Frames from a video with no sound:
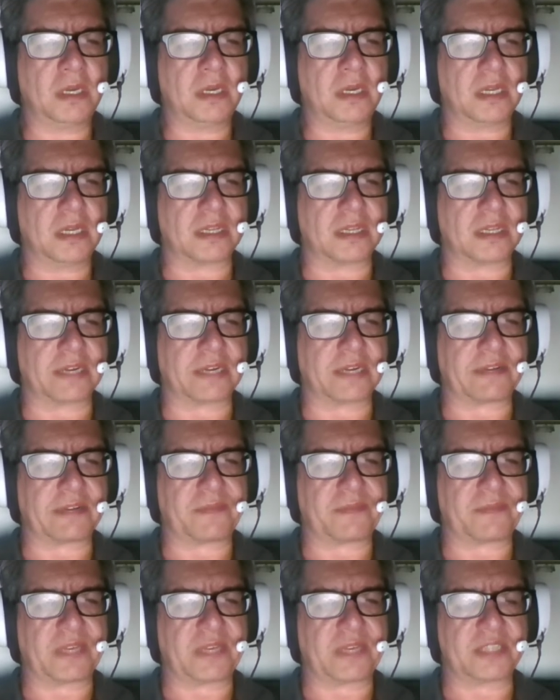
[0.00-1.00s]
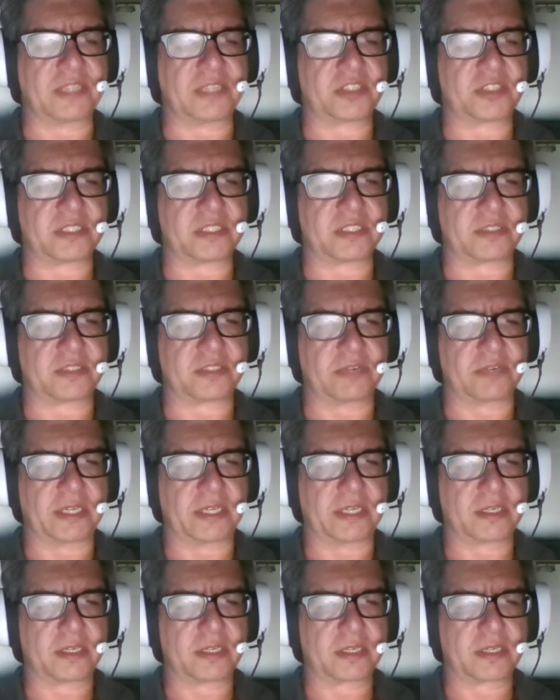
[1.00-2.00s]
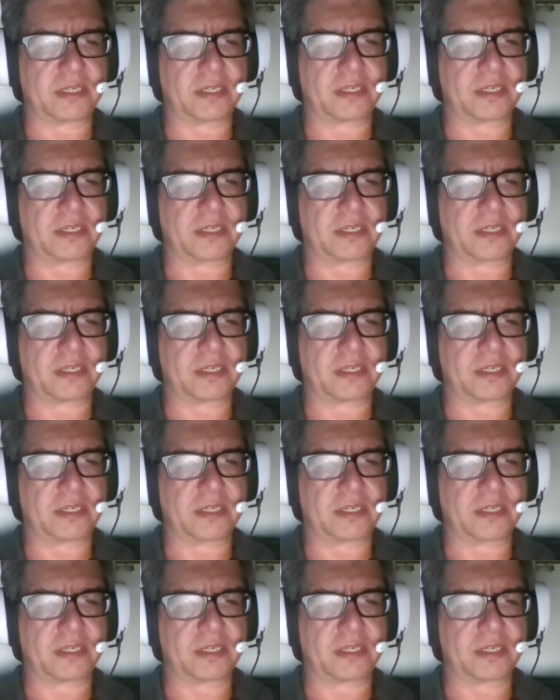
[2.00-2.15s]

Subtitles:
Larry finished his drink.